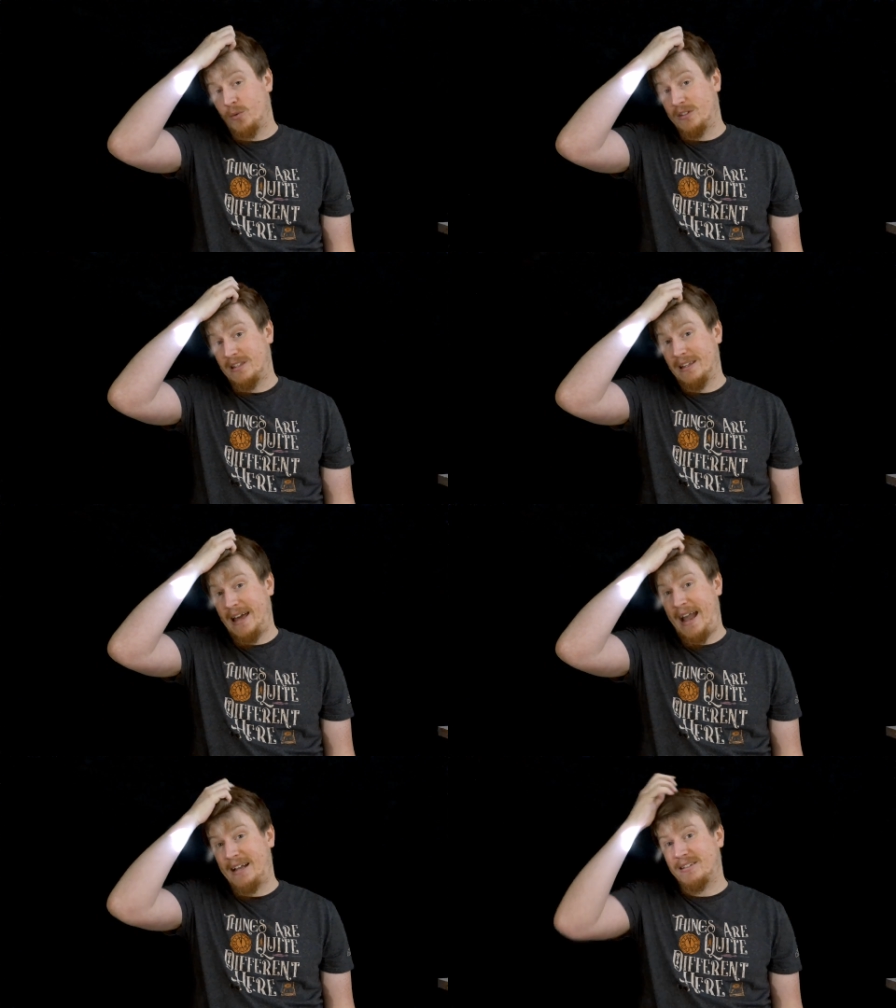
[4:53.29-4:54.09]
It was the
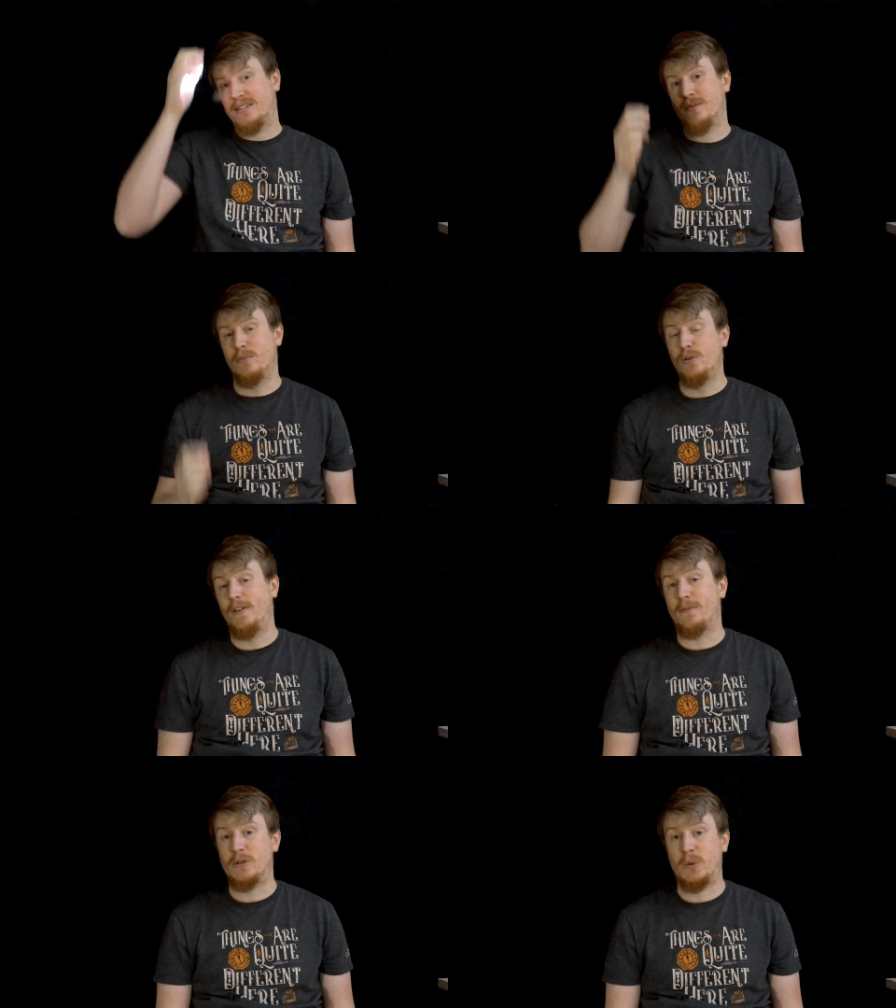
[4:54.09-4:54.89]
last
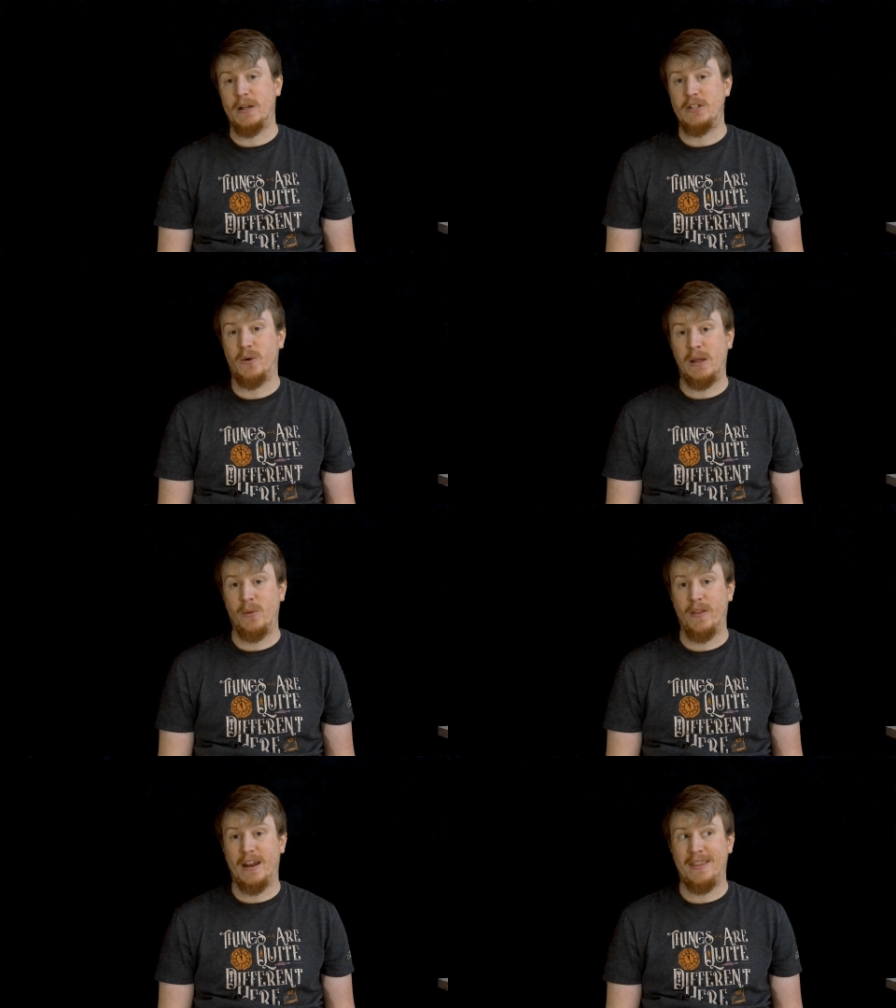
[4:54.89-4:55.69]
movie from
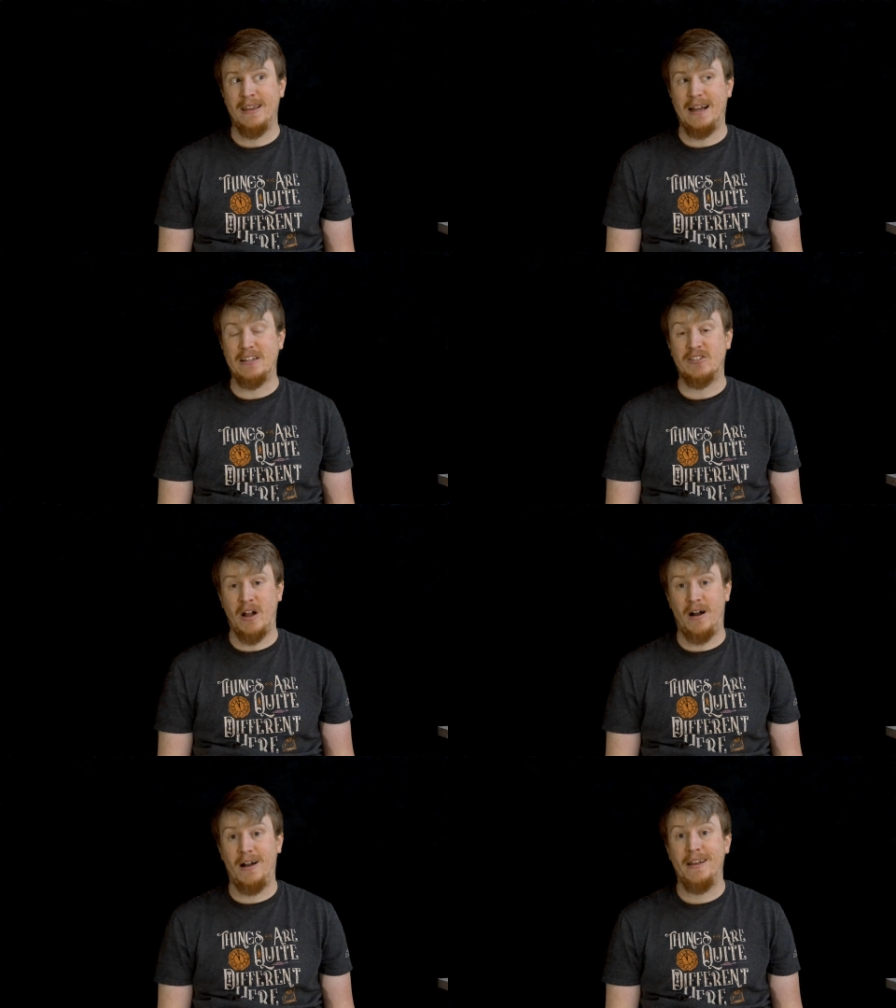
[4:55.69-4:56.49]
2021 that I think I
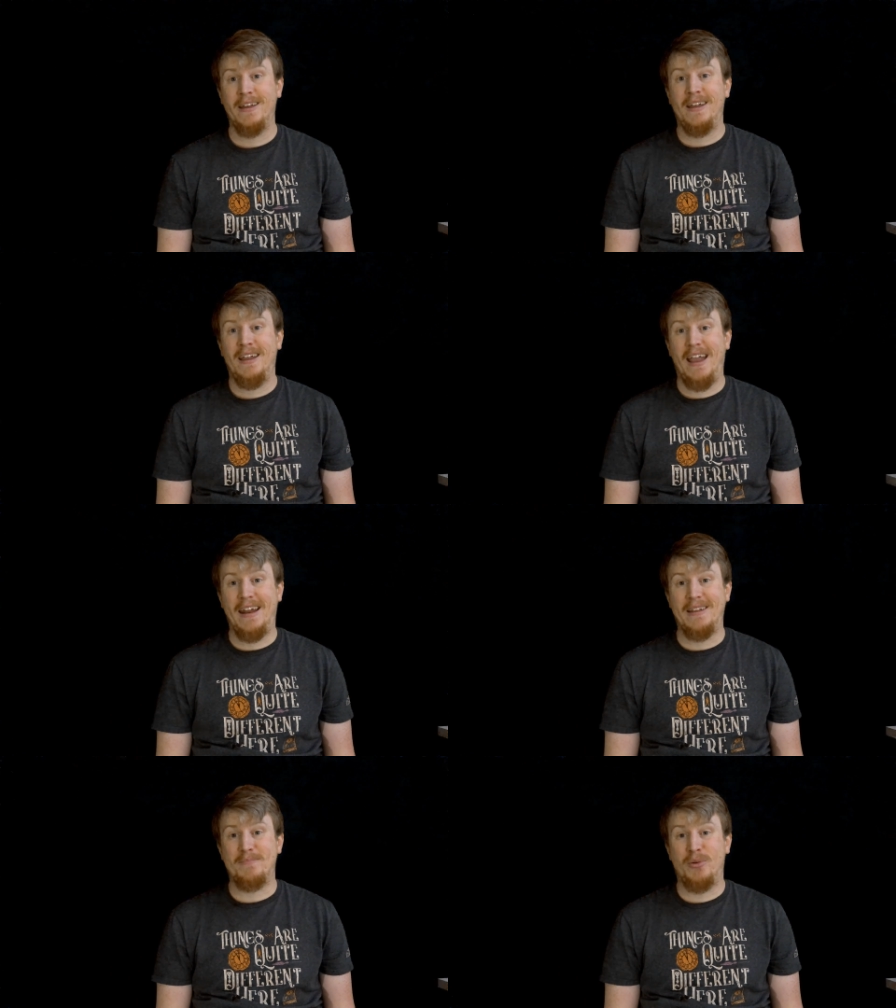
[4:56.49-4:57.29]
saw,
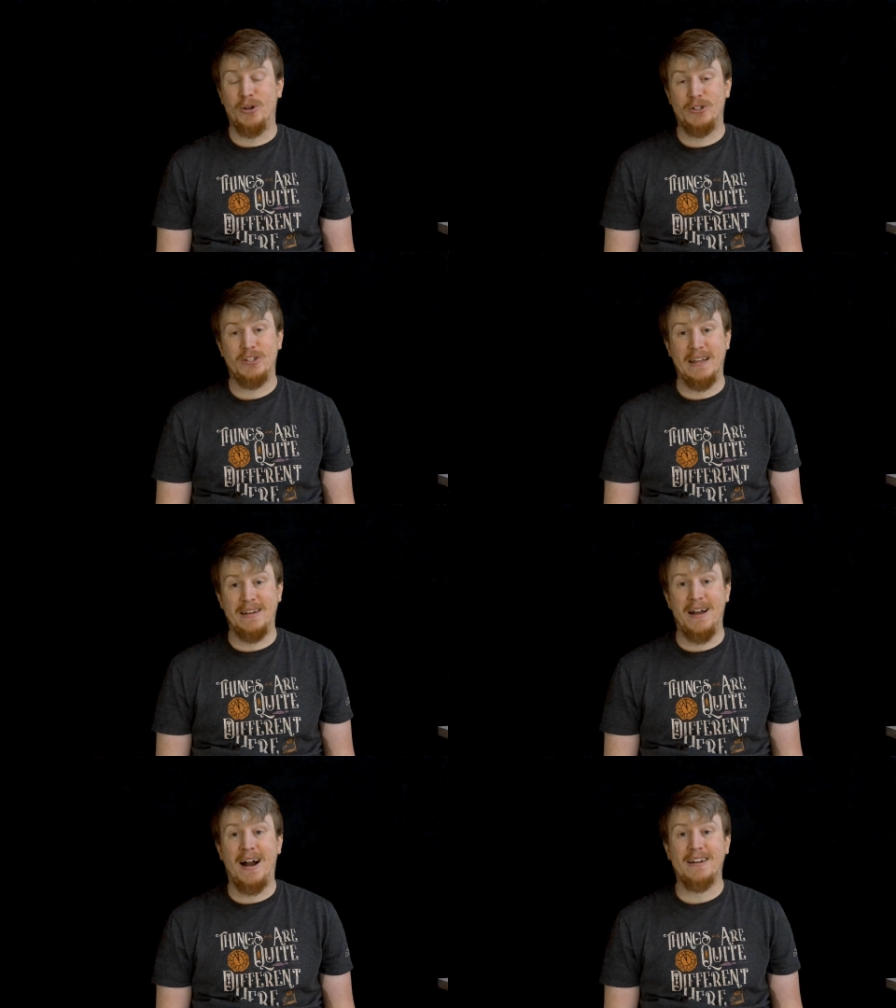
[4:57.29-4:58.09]
and it
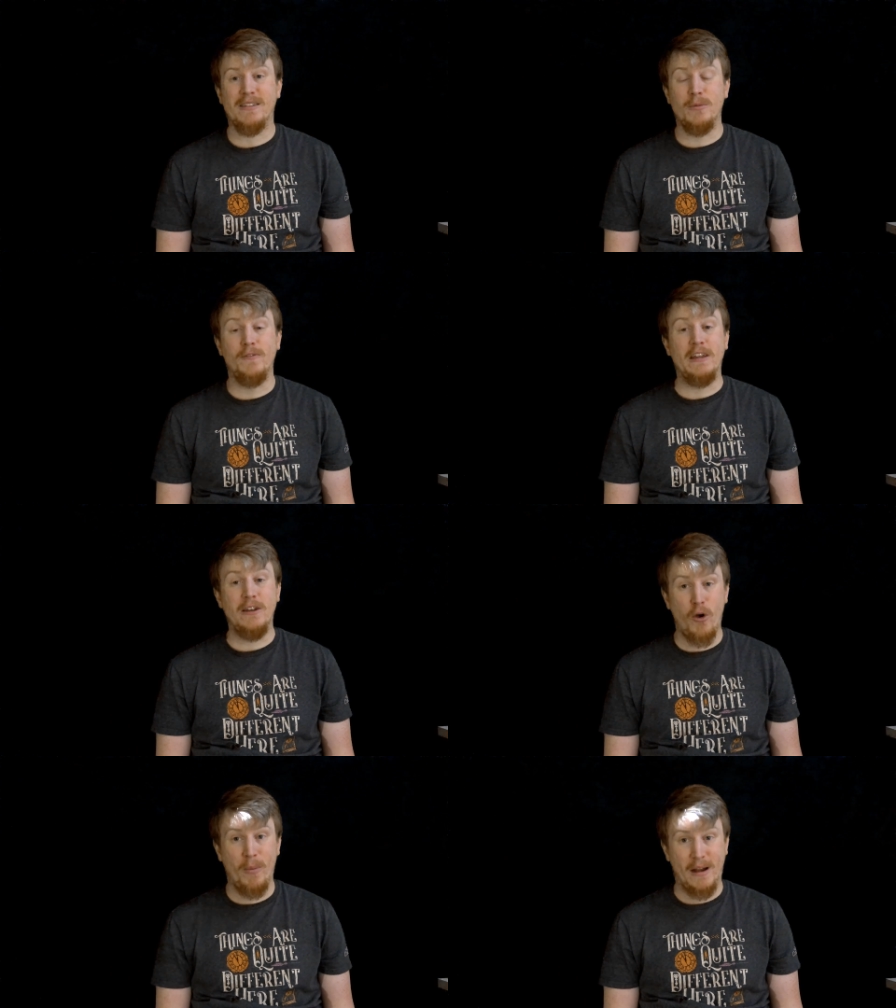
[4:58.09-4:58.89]
knocked the movie
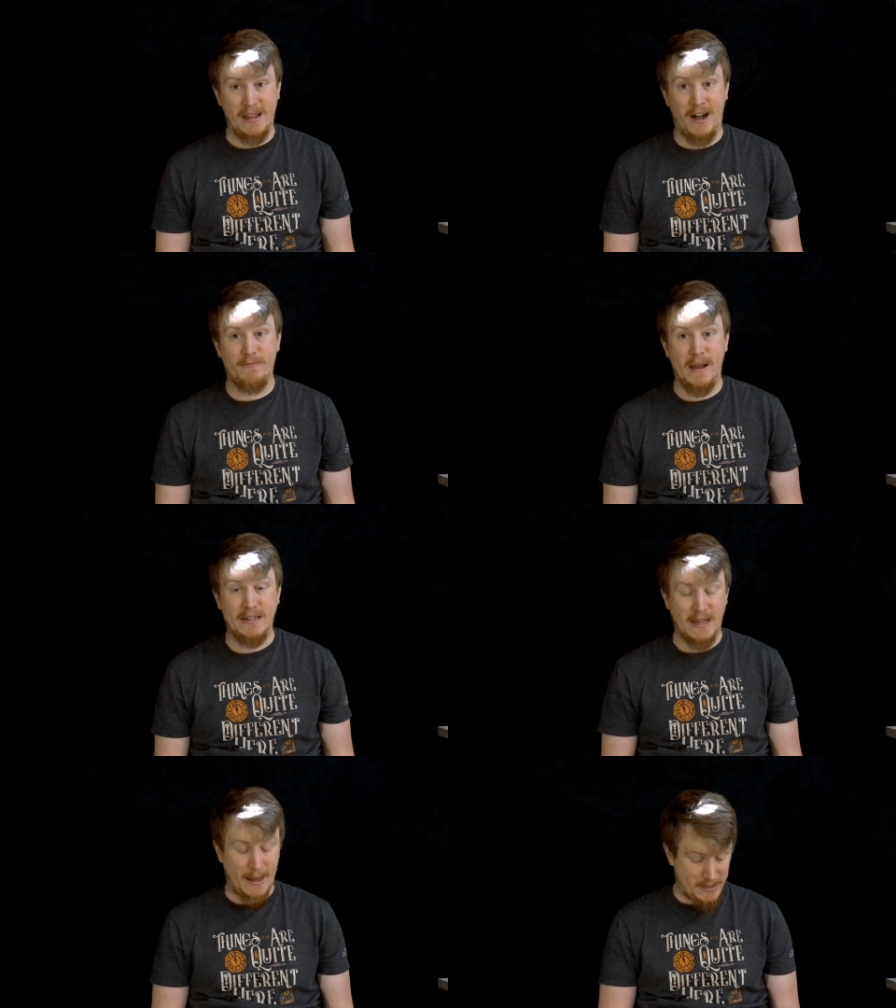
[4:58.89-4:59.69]
Nobody off my
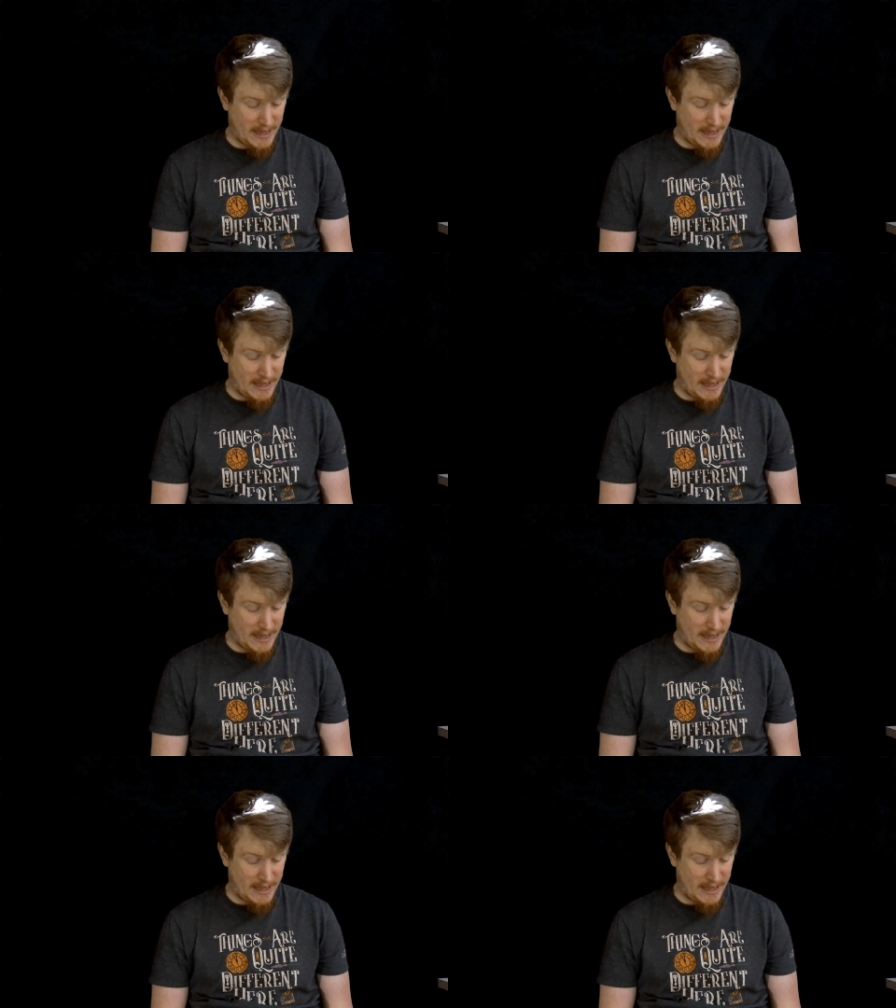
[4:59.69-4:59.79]
top